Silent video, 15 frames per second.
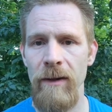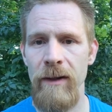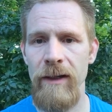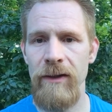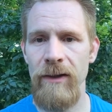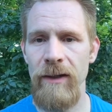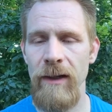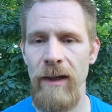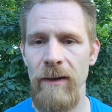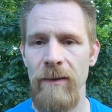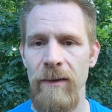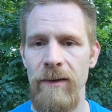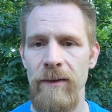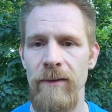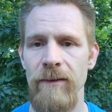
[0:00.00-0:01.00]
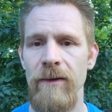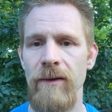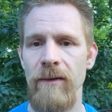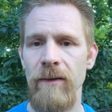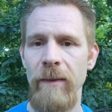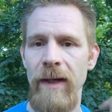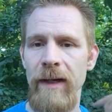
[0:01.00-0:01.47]
HC Aqua, so if you can
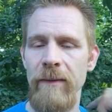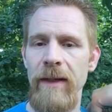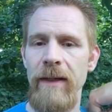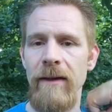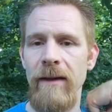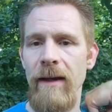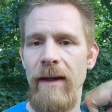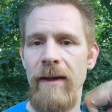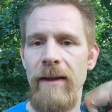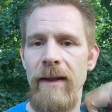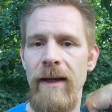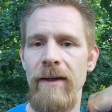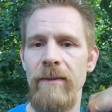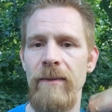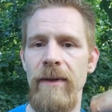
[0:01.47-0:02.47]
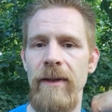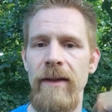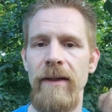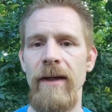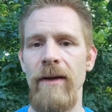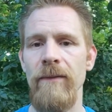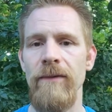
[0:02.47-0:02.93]
remind me, that could be
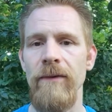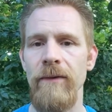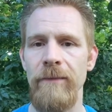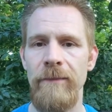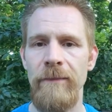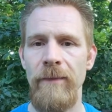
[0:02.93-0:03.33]
helpful.